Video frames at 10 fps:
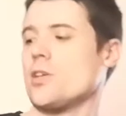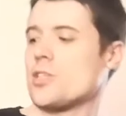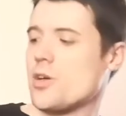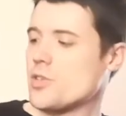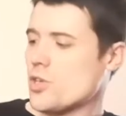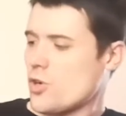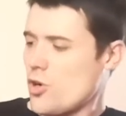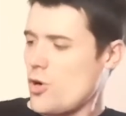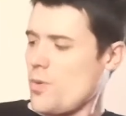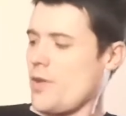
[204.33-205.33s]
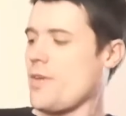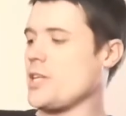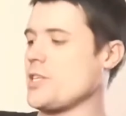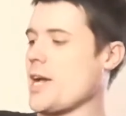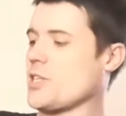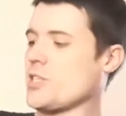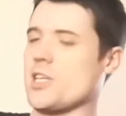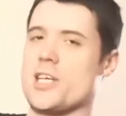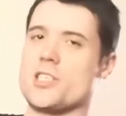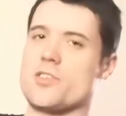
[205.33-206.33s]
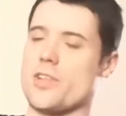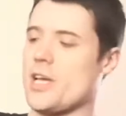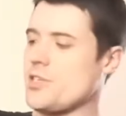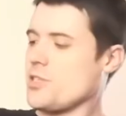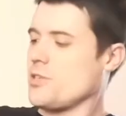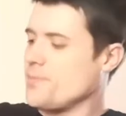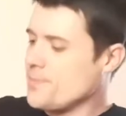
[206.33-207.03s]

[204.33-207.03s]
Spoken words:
So there's a couple of easy exercises for this.